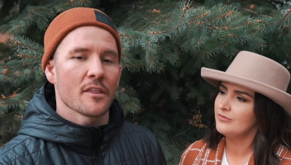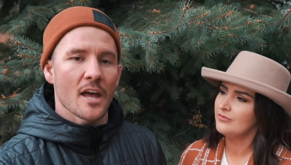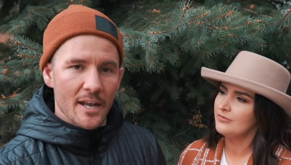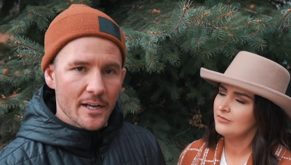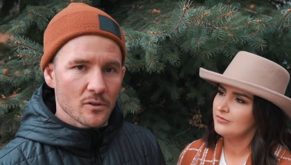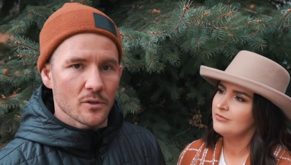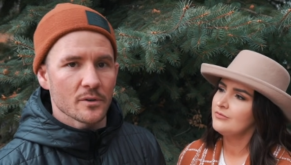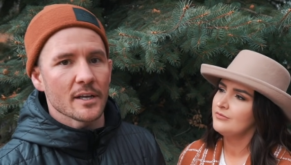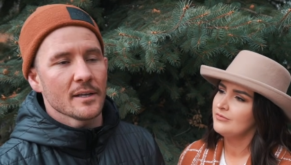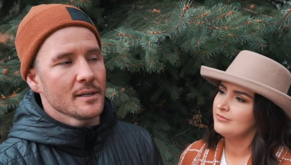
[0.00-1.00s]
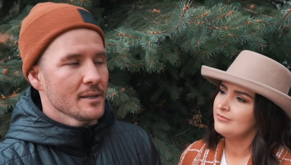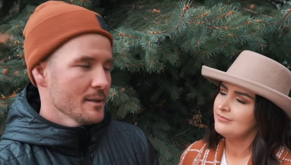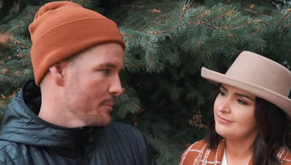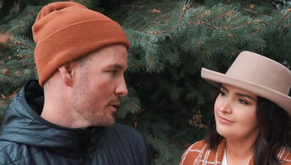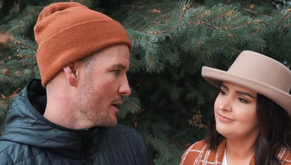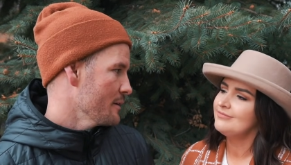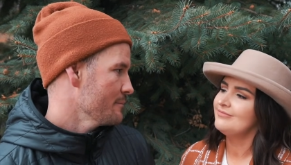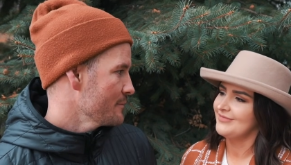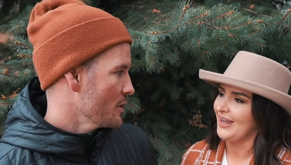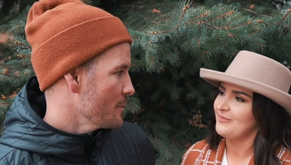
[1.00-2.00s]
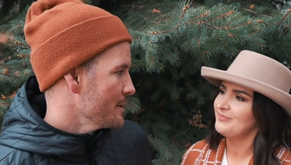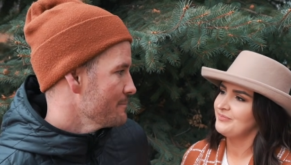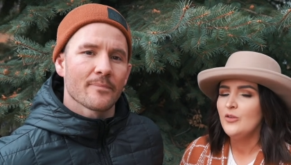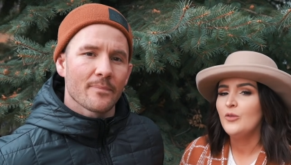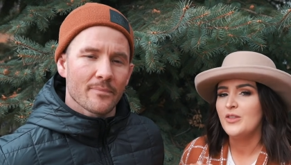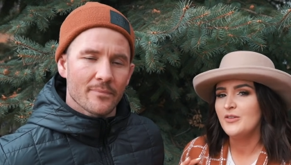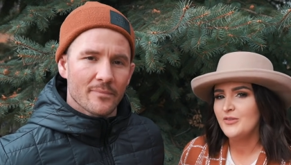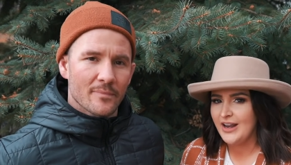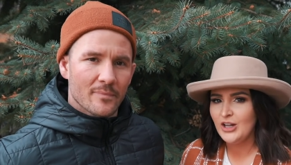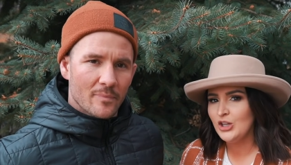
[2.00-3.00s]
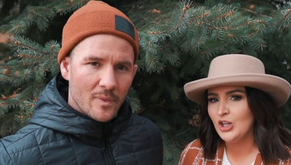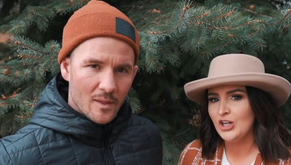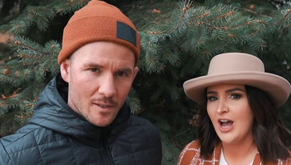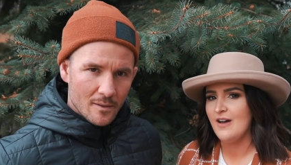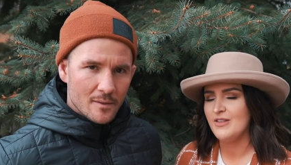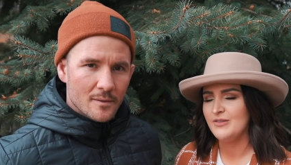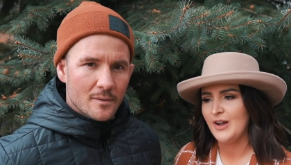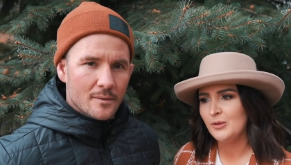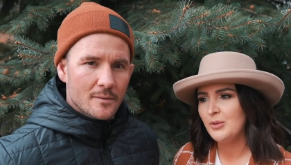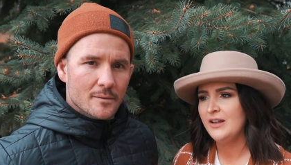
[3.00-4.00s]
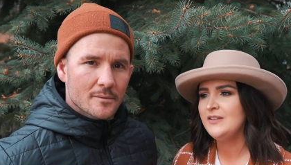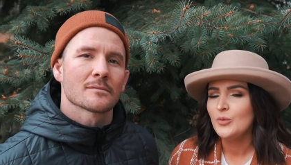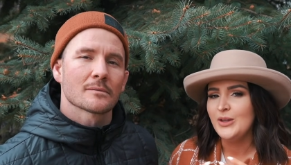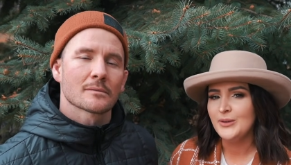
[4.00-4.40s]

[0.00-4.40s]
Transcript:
Speaker 1: Then I glued it. Yeah.
Speaker 2: For the final look of the fireplace, we